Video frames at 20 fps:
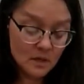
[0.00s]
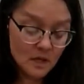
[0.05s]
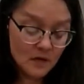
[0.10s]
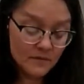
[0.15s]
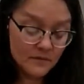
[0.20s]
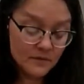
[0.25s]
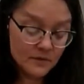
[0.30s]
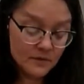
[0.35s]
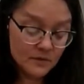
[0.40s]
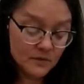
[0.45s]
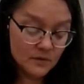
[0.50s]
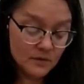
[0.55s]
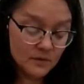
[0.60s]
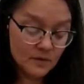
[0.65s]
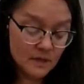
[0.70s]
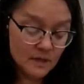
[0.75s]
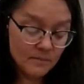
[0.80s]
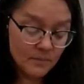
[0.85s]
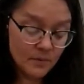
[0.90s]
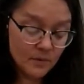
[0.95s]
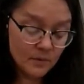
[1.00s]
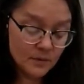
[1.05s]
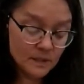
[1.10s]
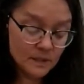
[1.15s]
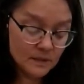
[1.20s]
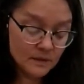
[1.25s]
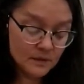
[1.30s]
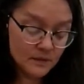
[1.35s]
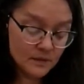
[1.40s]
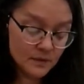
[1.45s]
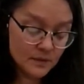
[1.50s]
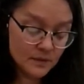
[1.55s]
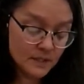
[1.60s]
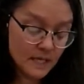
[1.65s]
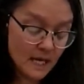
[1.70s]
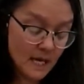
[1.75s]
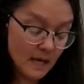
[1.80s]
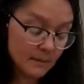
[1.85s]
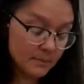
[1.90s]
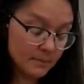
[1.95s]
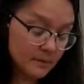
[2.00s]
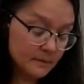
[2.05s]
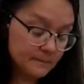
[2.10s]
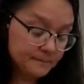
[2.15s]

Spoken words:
coffee stir and poke it into the top.